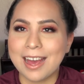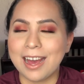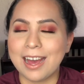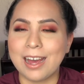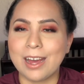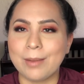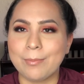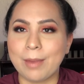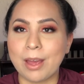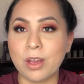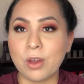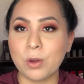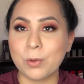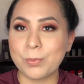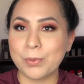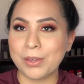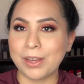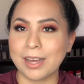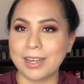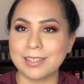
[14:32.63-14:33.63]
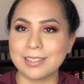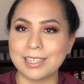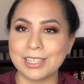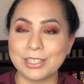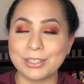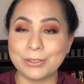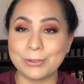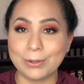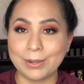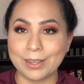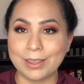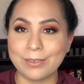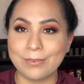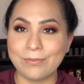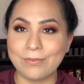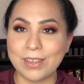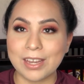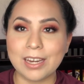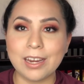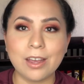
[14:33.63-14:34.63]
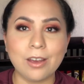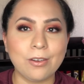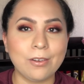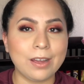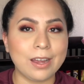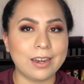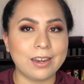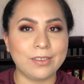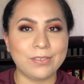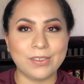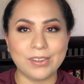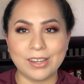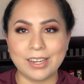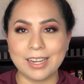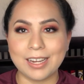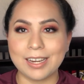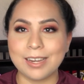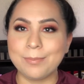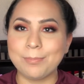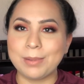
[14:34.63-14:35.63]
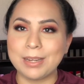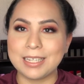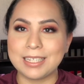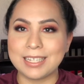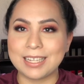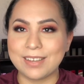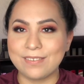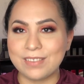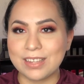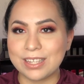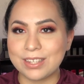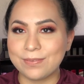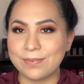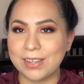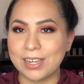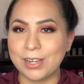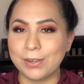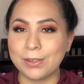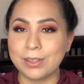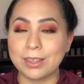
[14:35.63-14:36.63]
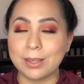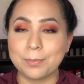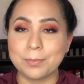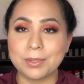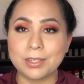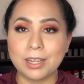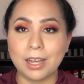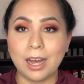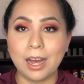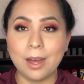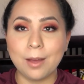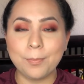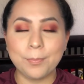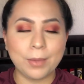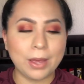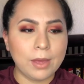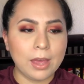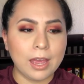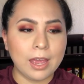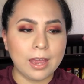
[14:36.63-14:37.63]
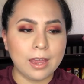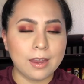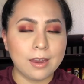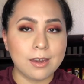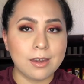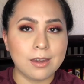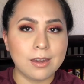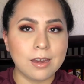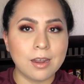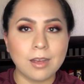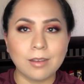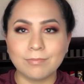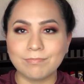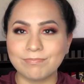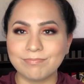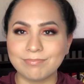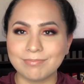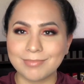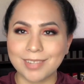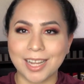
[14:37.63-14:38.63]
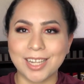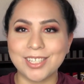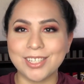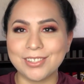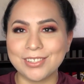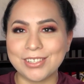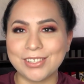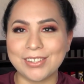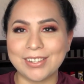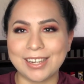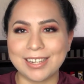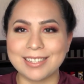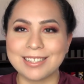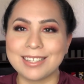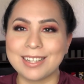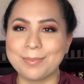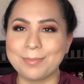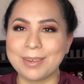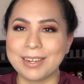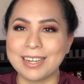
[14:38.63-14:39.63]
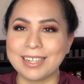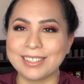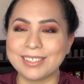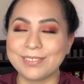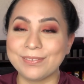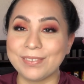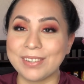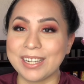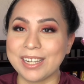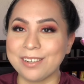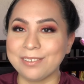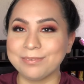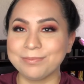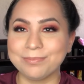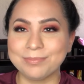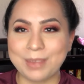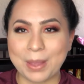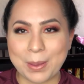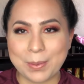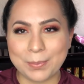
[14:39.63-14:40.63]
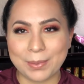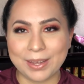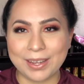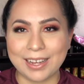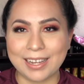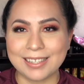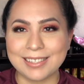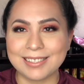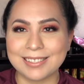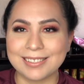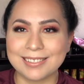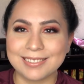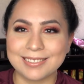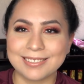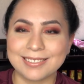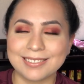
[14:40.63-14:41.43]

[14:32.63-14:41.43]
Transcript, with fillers: I hope you guys enjoyed the video, and if you did, please give this video a thumbs up, and I shall see you guys in my next video. Bye, you guys.